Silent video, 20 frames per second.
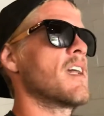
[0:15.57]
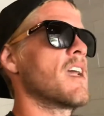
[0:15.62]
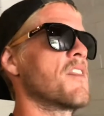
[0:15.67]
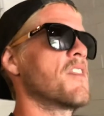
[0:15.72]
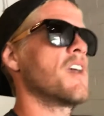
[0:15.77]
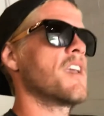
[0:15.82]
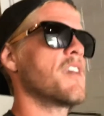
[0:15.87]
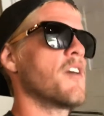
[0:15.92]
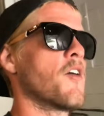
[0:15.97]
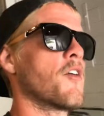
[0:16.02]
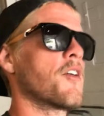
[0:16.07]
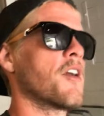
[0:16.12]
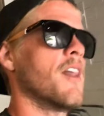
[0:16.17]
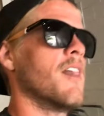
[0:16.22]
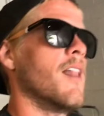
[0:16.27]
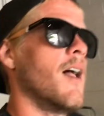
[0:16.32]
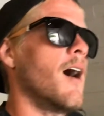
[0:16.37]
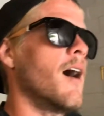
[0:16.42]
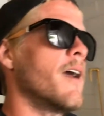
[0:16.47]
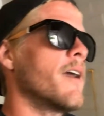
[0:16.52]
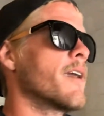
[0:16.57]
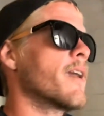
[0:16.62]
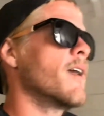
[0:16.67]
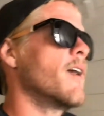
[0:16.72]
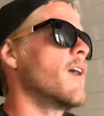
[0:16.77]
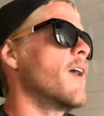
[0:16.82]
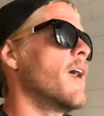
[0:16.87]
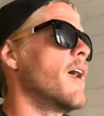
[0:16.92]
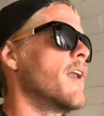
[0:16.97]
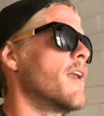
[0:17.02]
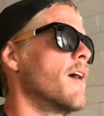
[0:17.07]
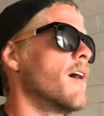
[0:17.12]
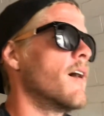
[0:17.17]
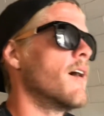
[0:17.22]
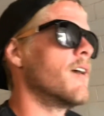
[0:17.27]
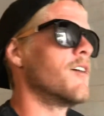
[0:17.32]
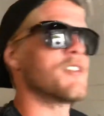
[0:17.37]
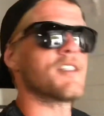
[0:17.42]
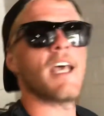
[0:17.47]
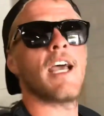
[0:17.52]
I think y'all are gonna like,
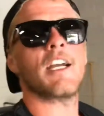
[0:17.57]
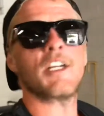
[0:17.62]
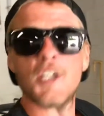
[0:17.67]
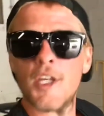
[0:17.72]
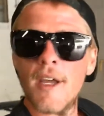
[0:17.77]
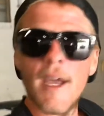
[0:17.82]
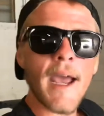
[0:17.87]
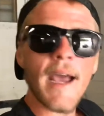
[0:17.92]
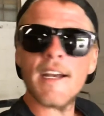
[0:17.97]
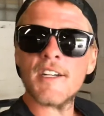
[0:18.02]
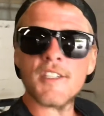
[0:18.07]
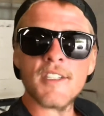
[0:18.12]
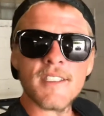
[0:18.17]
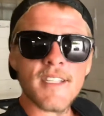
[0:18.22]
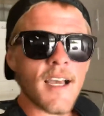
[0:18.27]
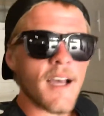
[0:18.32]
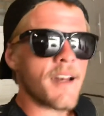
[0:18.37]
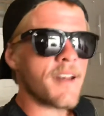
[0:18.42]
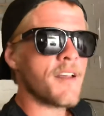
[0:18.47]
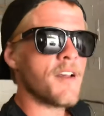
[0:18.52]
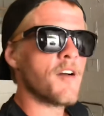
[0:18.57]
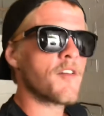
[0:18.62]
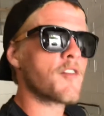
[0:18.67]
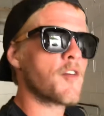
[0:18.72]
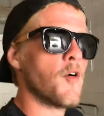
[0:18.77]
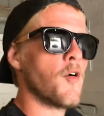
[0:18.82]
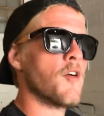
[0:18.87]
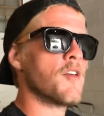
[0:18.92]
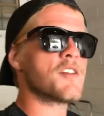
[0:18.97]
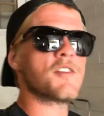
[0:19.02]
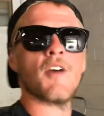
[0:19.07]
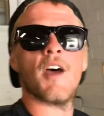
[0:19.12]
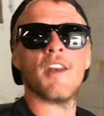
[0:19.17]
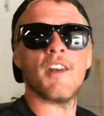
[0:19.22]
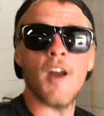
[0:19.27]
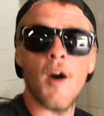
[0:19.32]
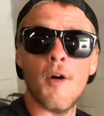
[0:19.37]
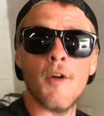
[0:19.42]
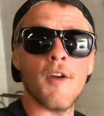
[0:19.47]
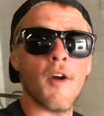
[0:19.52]
and it was actually Ashton's idea, of course, so I
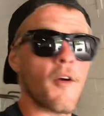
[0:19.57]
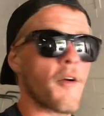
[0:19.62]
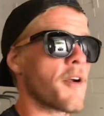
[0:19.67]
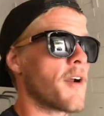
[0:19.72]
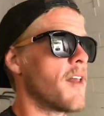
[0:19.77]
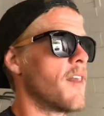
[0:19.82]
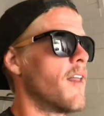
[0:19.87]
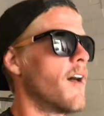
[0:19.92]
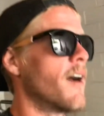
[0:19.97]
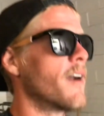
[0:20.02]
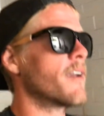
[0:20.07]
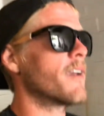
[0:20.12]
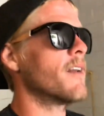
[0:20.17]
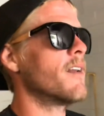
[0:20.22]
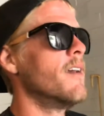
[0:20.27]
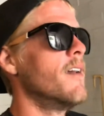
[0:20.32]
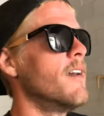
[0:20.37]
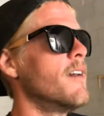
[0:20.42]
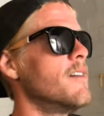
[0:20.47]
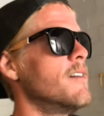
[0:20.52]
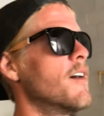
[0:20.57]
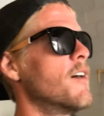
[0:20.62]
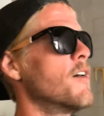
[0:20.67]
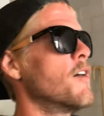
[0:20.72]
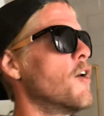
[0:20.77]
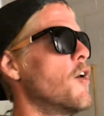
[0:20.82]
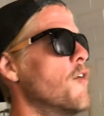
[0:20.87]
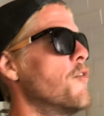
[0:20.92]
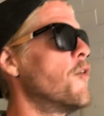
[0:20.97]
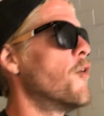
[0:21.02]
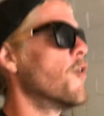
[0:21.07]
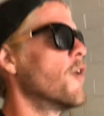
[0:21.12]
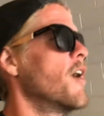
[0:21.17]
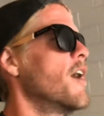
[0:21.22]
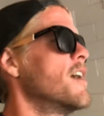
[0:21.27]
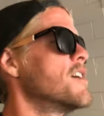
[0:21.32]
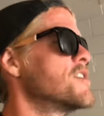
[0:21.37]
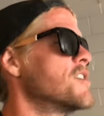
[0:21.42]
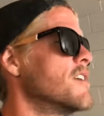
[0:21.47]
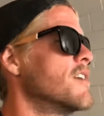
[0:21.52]
know y'all are gonna like it. Y'all are all for
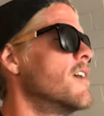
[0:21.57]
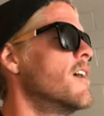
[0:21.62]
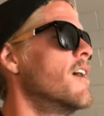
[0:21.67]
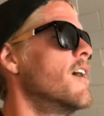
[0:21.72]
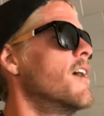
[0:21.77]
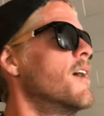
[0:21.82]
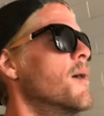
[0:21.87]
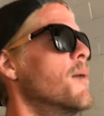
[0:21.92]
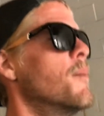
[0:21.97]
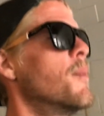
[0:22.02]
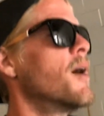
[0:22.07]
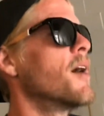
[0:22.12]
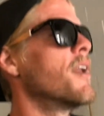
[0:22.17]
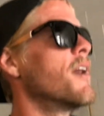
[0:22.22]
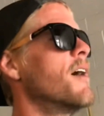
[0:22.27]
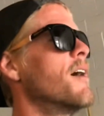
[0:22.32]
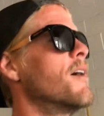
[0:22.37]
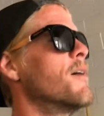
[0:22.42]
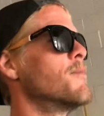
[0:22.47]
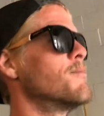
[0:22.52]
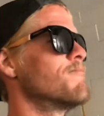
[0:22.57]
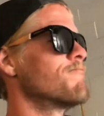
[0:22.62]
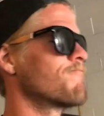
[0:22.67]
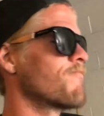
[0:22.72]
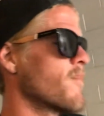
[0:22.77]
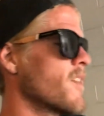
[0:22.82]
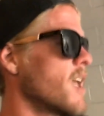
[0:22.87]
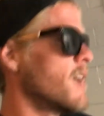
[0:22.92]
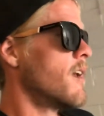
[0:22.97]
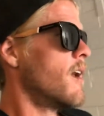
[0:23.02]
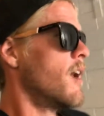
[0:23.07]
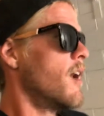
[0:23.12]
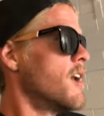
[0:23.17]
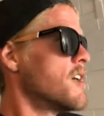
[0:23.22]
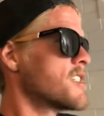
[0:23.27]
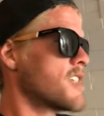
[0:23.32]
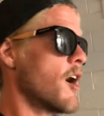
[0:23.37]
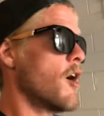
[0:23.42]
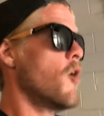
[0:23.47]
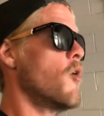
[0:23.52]
Ashton. But
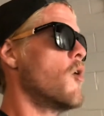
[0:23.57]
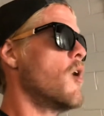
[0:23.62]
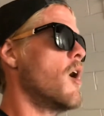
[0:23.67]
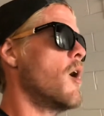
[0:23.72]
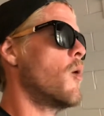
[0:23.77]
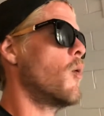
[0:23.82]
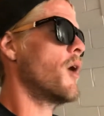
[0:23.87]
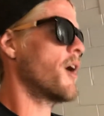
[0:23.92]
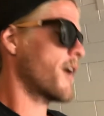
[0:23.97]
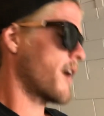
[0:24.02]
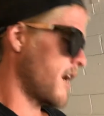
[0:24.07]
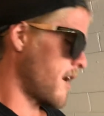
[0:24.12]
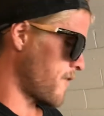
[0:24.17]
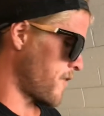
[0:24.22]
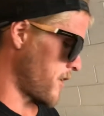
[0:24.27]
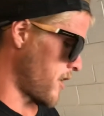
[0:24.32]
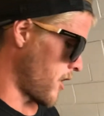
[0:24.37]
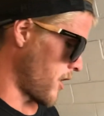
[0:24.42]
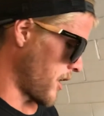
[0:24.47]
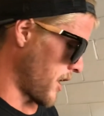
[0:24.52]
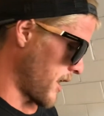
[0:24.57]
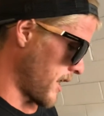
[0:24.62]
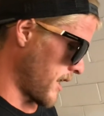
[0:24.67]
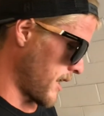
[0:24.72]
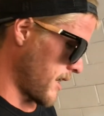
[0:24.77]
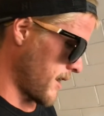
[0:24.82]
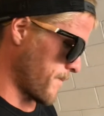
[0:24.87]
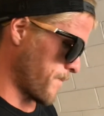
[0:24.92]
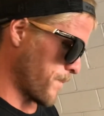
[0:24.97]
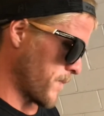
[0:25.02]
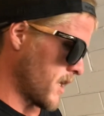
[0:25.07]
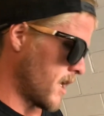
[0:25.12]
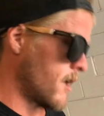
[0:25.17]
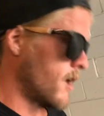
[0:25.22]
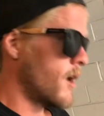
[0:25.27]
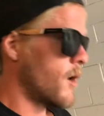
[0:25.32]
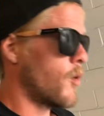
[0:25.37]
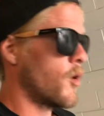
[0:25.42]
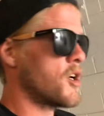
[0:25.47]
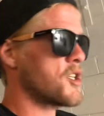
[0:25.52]
so what I got for y'all today,
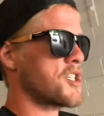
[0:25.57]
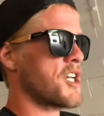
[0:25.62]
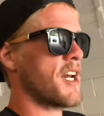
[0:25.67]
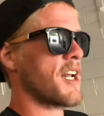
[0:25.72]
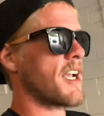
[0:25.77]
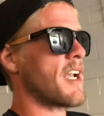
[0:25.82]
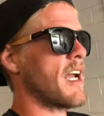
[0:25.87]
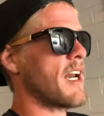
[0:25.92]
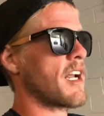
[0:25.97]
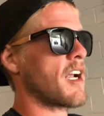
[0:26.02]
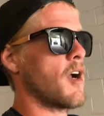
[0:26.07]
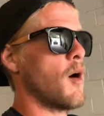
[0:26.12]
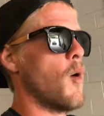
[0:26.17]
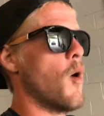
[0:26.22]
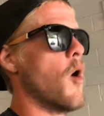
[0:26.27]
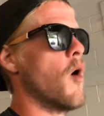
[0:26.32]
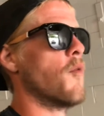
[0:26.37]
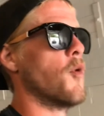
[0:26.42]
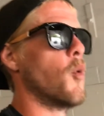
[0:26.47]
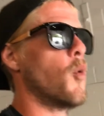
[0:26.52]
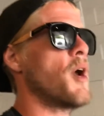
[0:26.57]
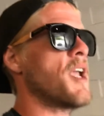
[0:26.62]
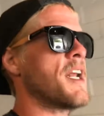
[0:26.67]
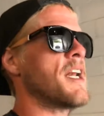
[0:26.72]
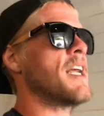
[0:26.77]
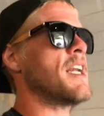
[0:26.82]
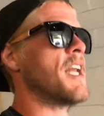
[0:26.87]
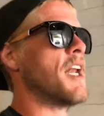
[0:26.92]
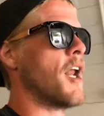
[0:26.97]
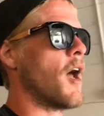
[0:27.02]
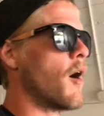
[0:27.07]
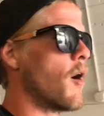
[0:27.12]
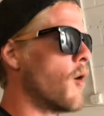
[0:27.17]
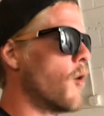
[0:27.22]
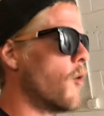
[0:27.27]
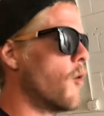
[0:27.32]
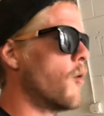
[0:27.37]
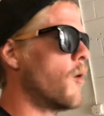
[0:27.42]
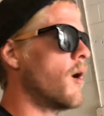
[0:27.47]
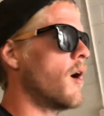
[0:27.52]
we're just gonna kind of go over what you need to know,